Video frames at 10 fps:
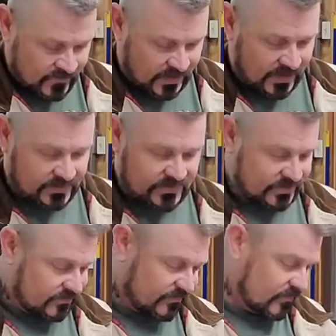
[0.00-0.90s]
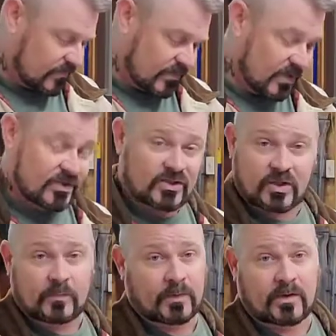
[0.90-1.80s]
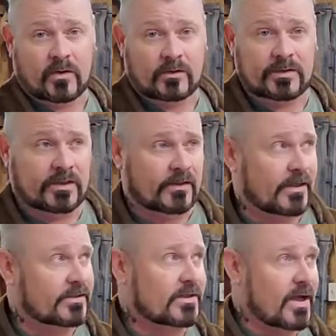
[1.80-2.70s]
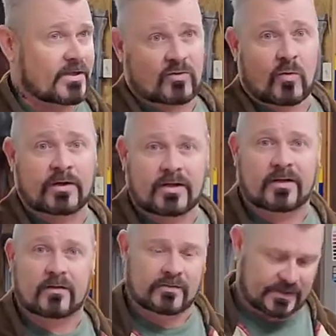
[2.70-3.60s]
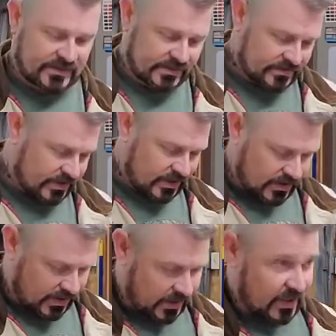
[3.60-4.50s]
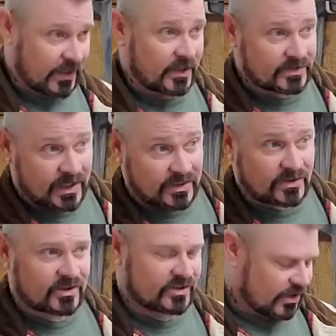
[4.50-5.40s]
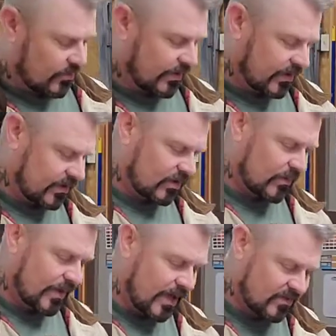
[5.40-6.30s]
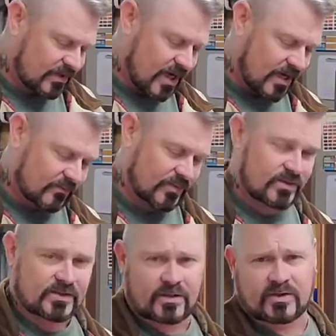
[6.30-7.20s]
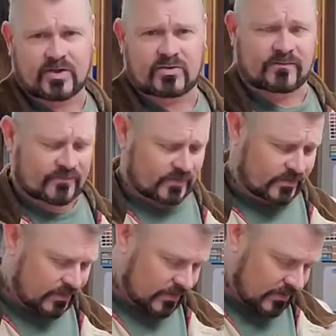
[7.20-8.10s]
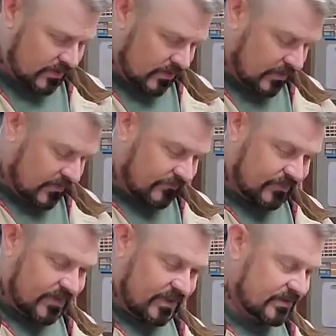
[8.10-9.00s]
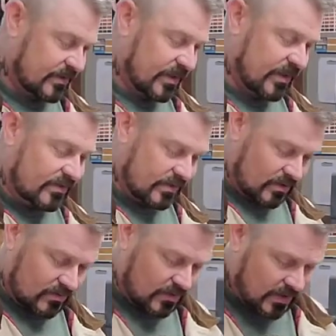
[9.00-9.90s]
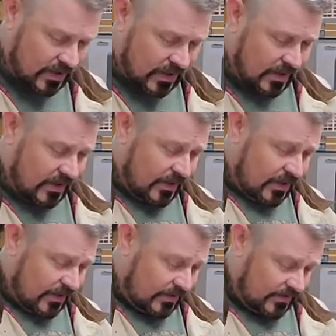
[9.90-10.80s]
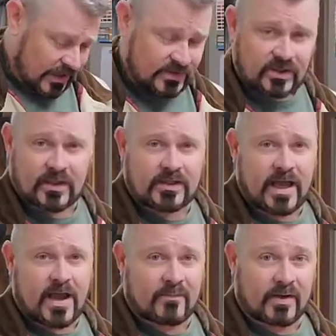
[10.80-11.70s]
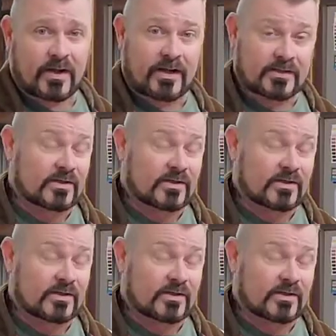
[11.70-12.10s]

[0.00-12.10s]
it's super cold here. It's like 20 degrees, and it's actually snowing a little bit outside, which is unusual for Tennessee. So nice to look at, but it is